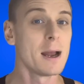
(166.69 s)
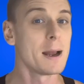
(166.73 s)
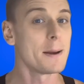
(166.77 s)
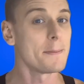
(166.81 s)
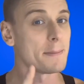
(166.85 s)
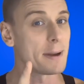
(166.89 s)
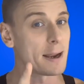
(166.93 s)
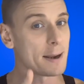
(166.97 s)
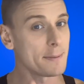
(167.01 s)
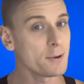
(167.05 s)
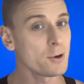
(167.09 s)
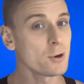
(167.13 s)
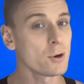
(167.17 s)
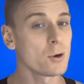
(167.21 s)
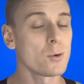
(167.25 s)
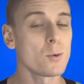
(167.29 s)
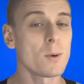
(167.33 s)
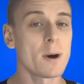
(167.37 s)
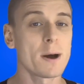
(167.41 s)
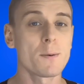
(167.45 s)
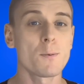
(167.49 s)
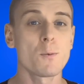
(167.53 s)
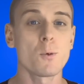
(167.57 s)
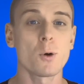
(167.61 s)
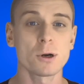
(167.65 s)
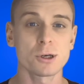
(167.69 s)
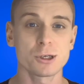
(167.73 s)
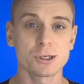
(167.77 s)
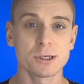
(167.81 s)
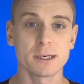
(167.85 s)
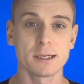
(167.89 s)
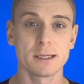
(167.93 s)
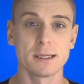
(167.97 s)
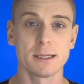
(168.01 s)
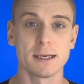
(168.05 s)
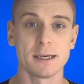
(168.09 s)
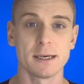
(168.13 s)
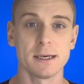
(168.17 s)
maybe you're one
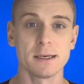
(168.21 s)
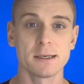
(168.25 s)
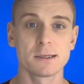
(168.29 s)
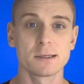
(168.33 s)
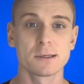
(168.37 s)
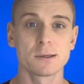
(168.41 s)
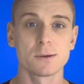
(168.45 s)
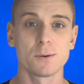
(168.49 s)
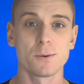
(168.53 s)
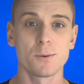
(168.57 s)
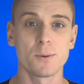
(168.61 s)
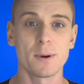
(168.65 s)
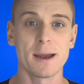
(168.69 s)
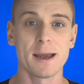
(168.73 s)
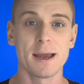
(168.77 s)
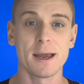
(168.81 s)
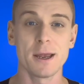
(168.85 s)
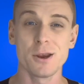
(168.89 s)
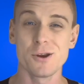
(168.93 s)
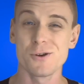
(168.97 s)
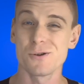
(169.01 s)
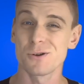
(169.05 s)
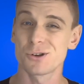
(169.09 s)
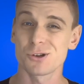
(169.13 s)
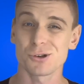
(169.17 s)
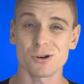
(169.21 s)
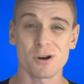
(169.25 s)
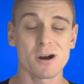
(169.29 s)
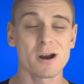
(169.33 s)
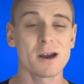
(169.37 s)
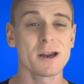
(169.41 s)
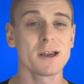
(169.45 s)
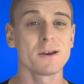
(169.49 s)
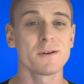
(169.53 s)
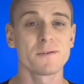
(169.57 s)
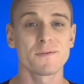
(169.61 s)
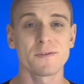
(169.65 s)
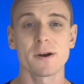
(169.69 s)
watching this, where you're
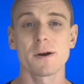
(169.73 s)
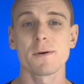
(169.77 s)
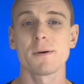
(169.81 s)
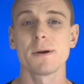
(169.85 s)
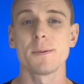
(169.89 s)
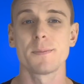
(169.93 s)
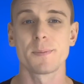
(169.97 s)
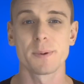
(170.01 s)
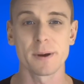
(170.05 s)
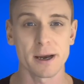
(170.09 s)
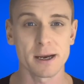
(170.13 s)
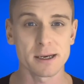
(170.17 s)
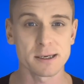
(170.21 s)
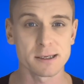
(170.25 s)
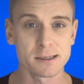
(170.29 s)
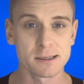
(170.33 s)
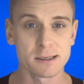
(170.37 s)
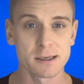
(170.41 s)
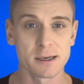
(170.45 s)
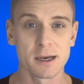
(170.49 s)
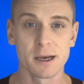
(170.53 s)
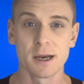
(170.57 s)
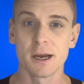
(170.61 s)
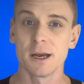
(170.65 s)
trying your very best,